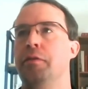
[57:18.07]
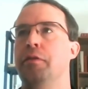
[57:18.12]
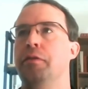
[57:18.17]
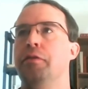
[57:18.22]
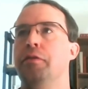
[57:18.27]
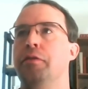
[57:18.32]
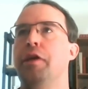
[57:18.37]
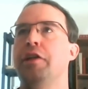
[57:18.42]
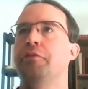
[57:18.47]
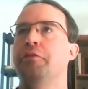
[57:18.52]

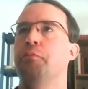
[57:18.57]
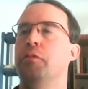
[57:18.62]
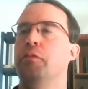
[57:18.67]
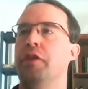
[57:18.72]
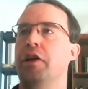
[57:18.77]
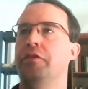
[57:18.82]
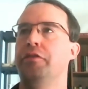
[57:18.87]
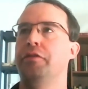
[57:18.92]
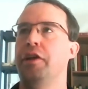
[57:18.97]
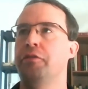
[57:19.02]
That's
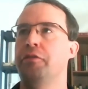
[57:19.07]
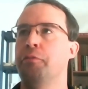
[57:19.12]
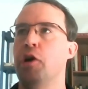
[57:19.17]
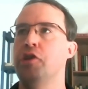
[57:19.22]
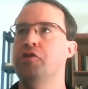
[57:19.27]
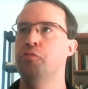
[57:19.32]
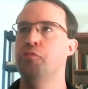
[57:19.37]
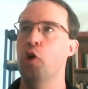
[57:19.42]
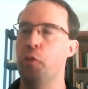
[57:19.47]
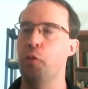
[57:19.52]
that, that's
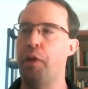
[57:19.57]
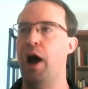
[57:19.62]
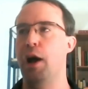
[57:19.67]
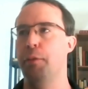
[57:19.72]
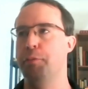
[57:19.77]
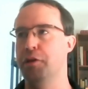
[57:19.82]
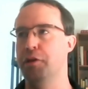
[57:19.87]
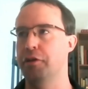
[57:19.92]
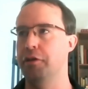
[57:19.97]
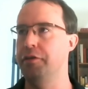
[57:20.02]
much more
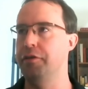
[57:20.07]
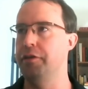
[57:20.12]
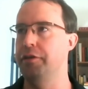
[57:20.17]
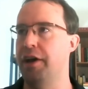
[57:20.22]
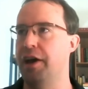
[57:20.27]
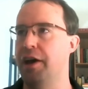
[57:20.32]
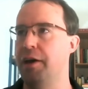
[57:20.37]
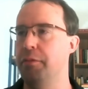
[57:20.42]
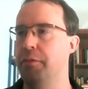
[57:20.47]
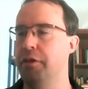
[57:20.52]
popular at the
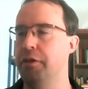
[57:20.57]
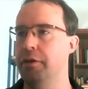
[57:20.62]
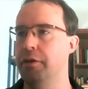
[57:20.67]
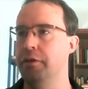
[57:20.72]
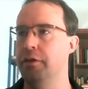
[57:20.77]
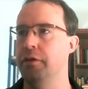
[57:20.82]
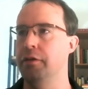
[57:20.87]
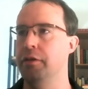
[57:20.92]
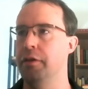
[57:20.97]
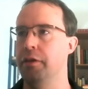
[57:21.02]
time
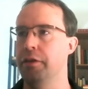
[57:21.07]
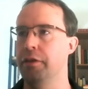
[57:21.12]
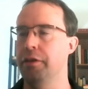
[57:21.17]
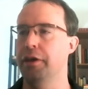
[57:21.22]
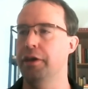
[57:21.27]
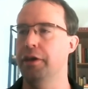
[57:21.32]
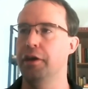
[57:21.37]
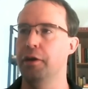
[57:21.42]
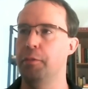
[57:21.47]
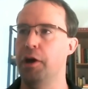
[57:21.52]
than than
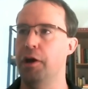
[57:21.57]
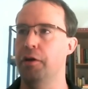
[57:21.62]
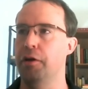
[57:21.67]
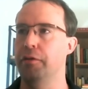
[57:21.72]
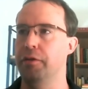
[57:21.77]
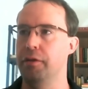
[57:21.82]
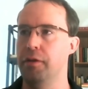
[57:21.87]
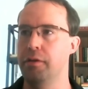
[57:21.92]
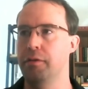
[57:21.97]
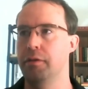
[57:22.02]
thinking about